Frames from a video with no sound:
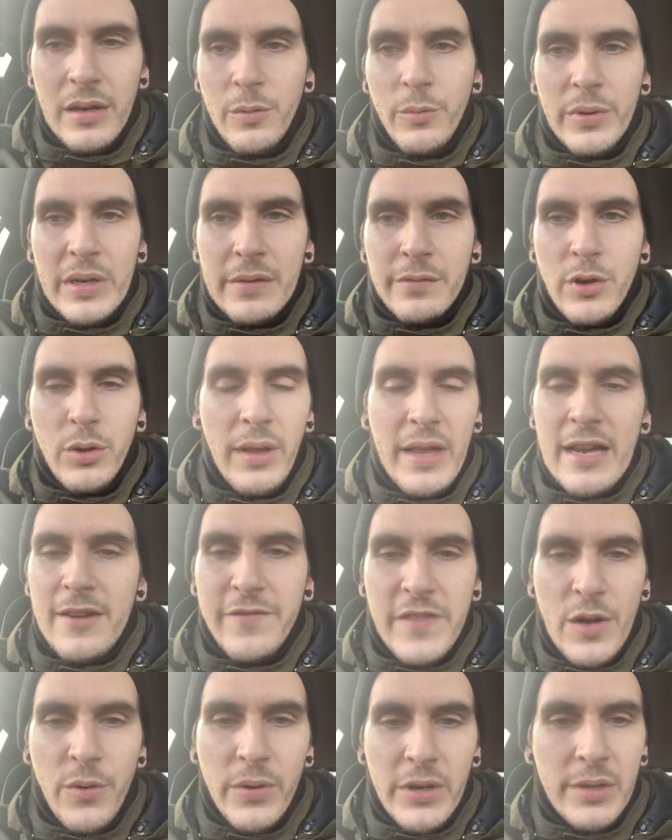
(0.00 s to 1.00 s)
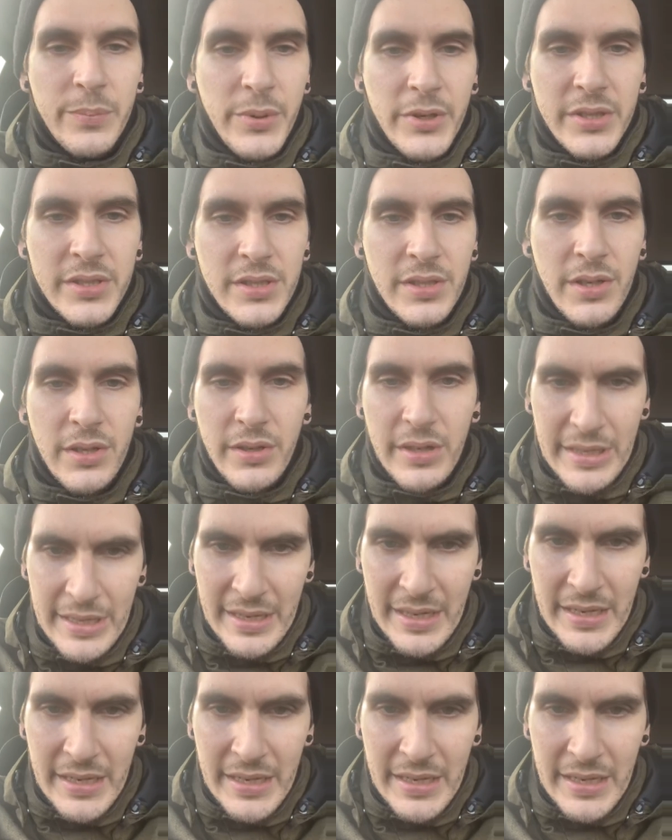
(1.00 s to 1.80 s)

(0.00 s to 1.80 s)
whatever life they want to pursue?